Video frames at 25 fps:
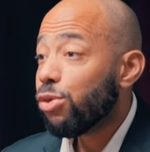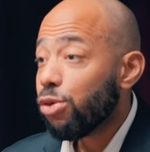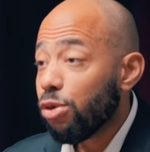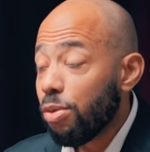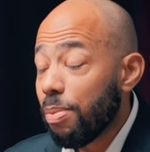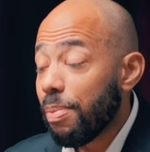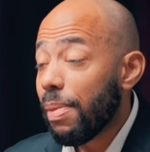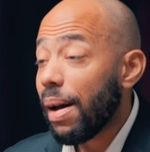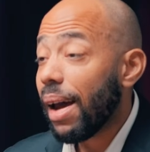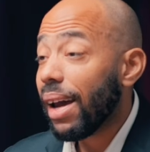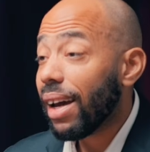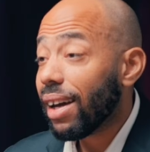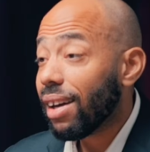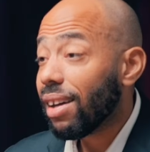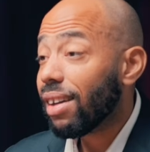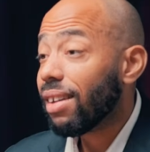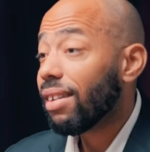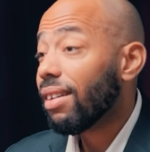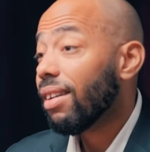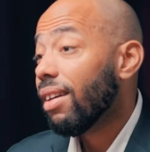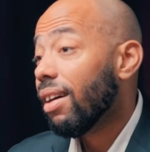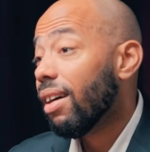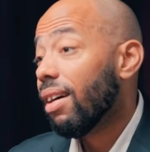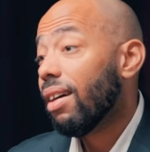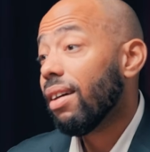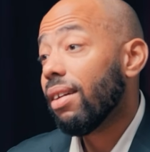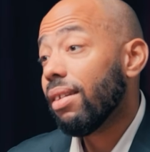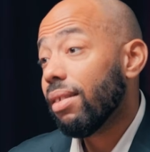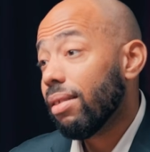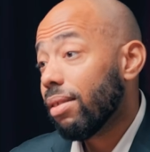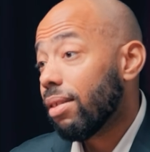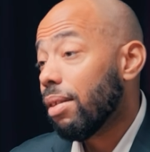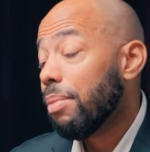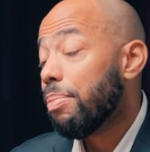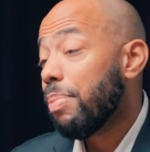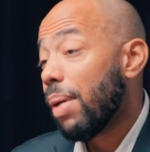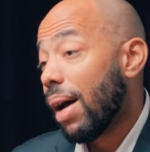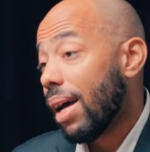to make
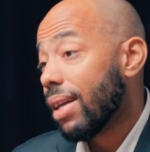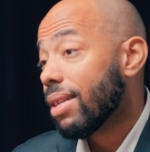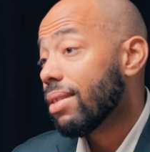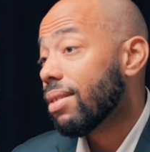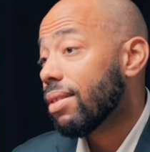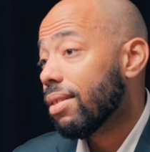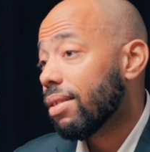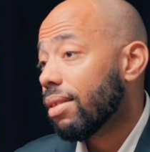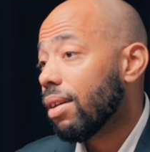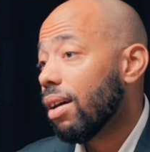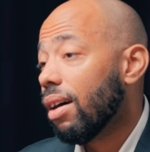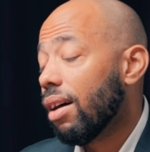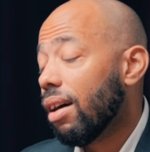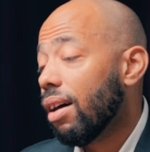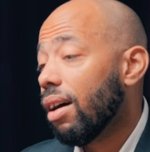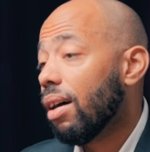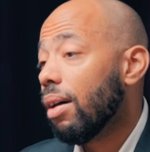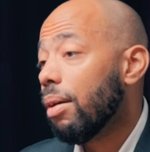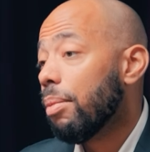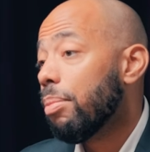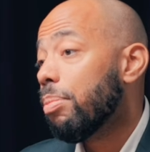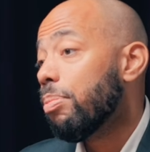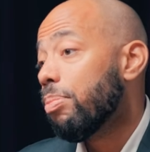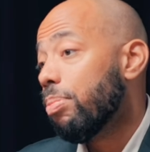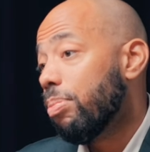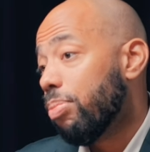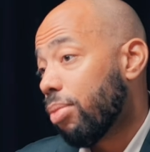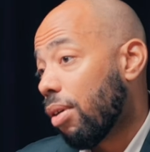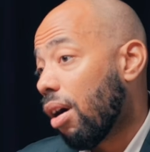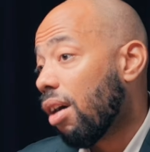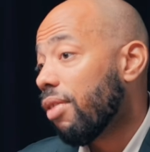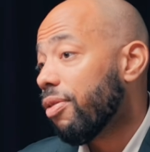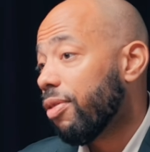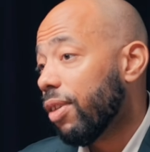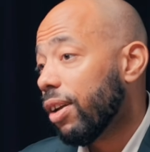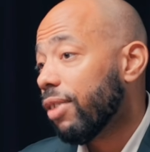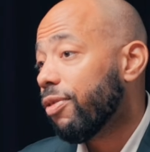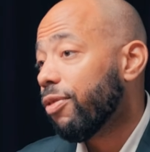the best
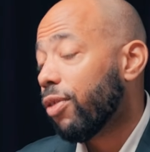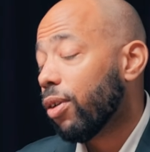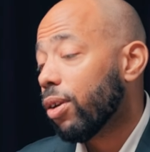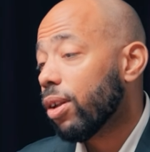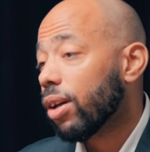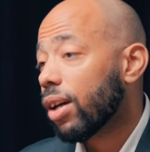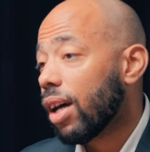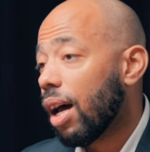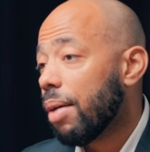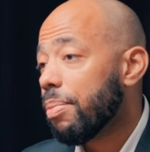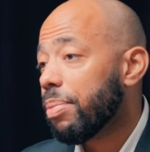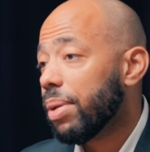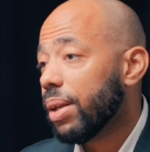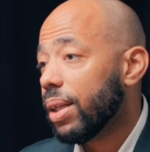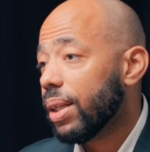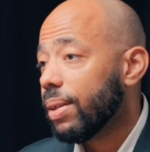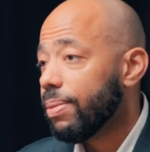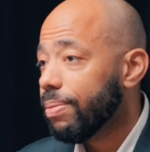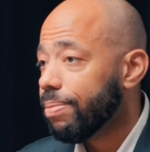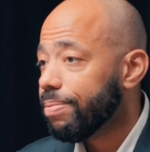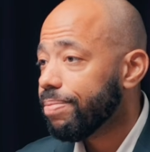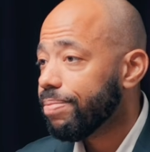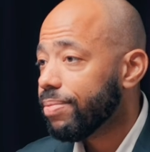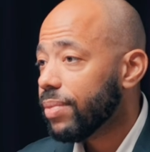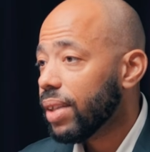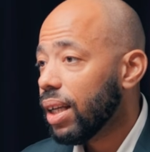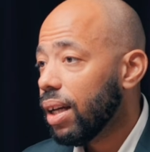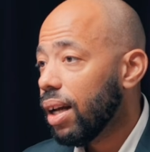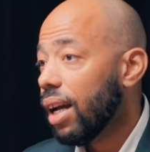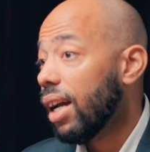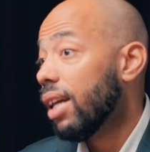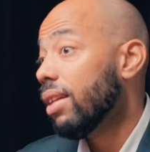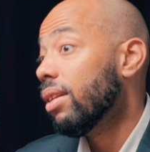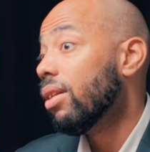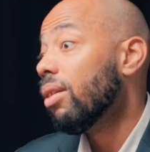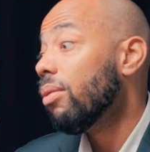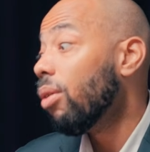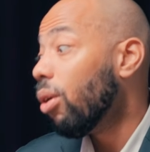profit for the company,
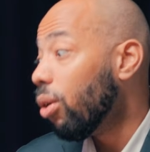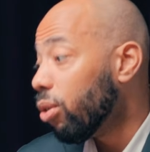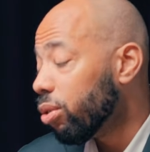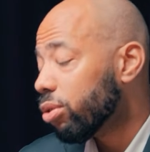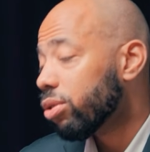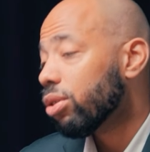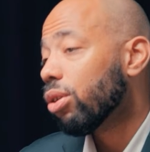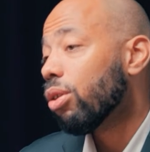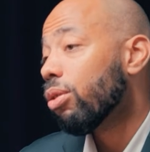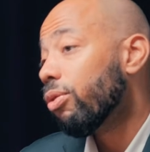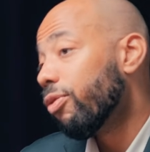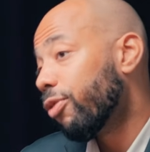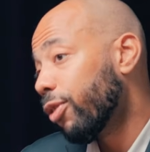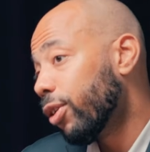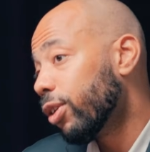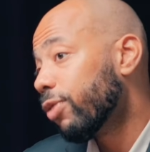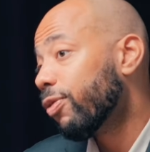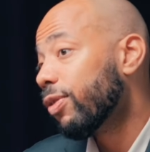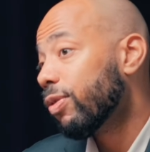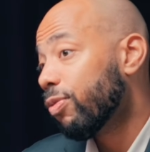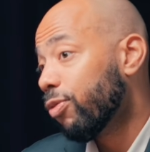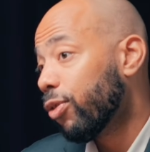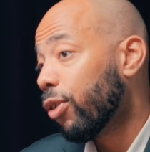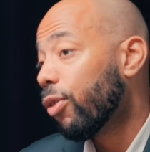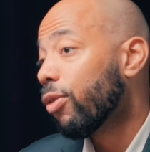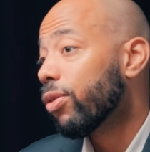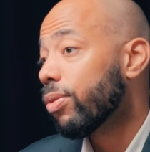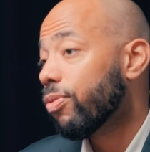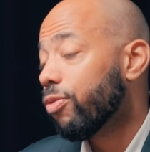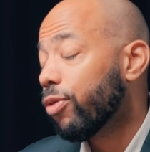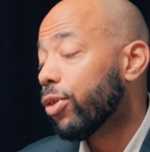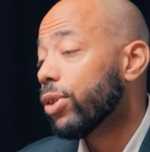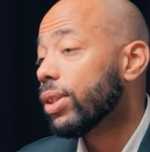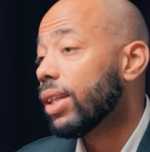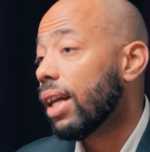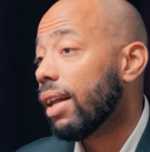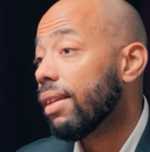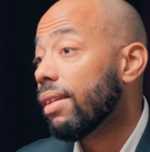and also
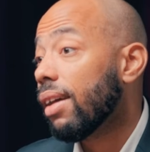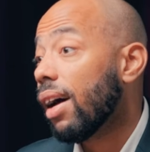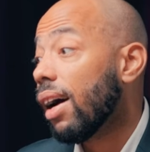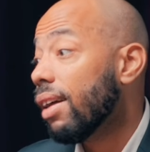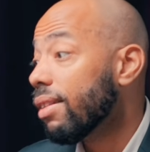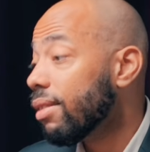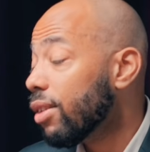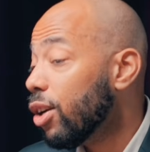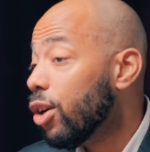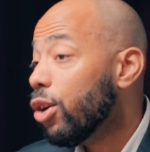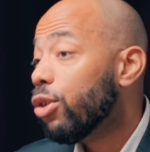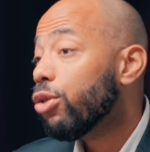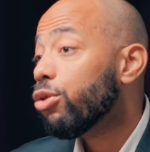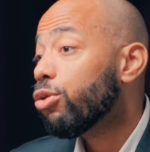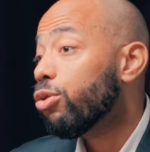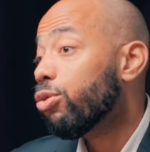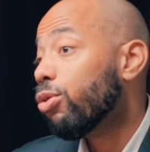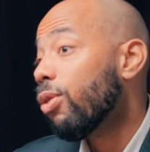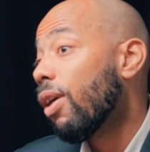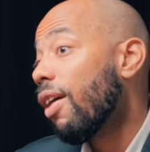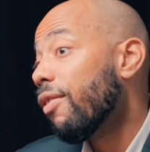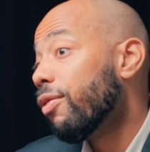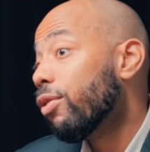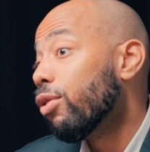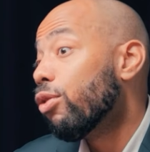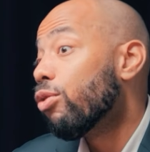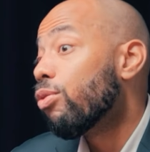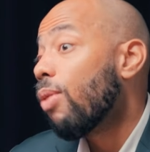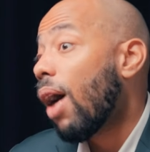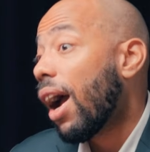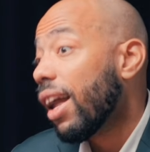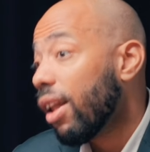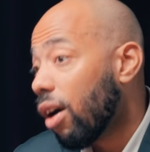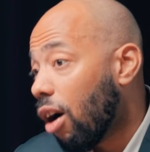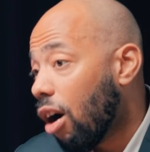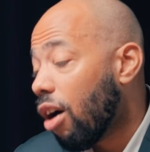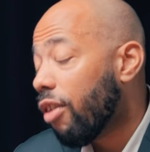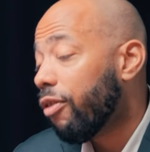first than that, to have the
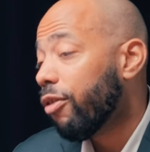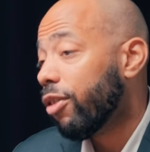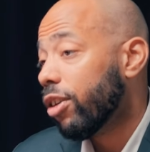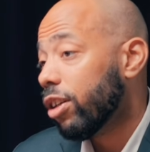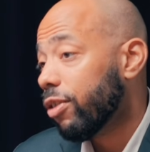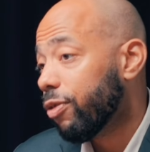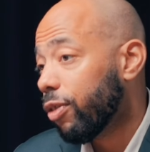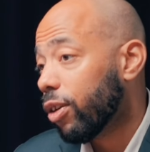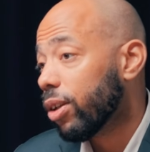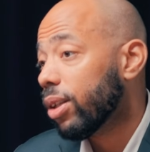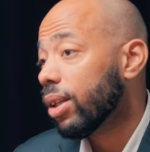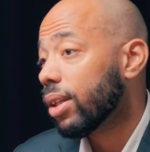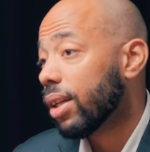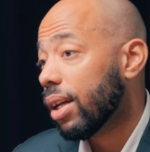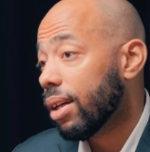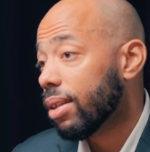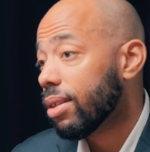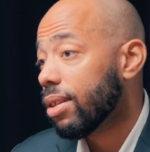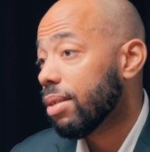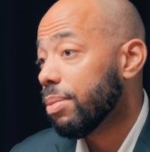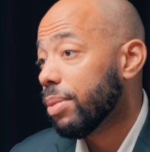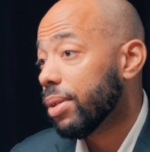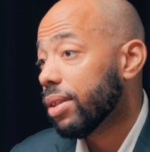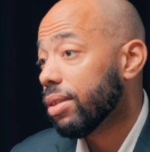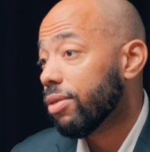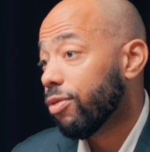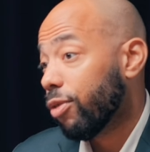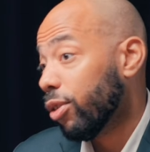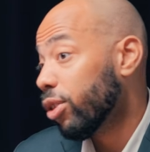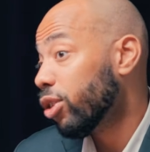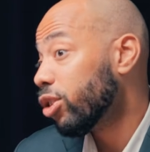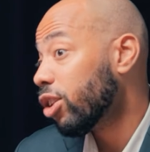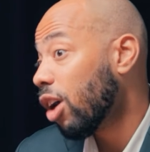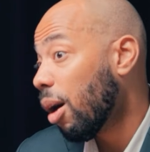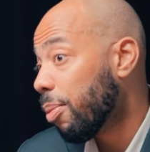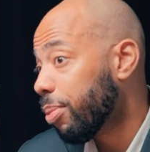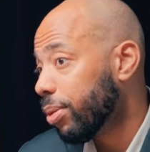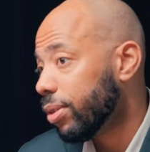right offer for the customers, for
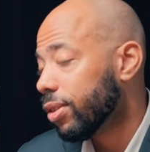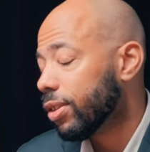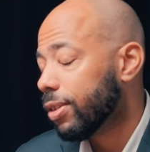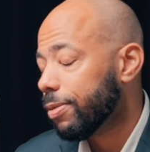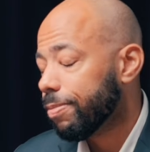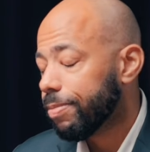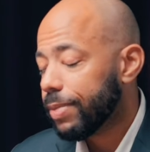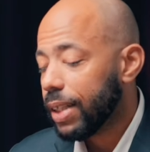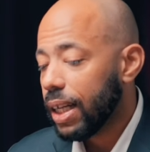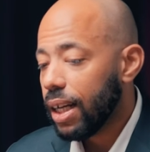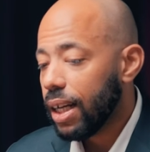the shoppers.